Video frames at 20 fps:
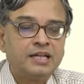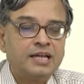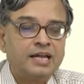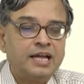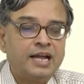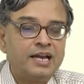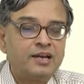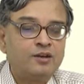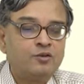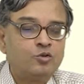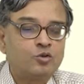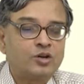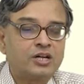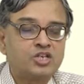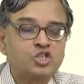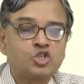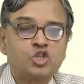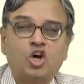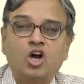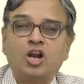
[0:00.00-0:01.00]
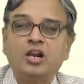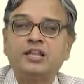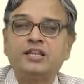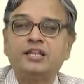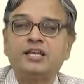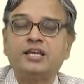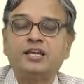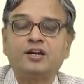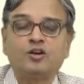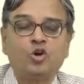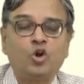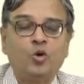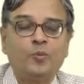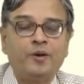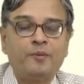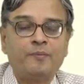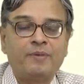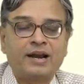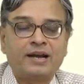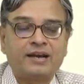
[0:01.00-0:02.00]
and you can solve the
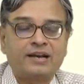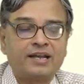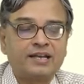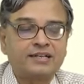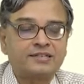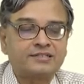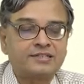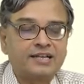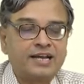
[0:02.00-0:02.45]
global matrix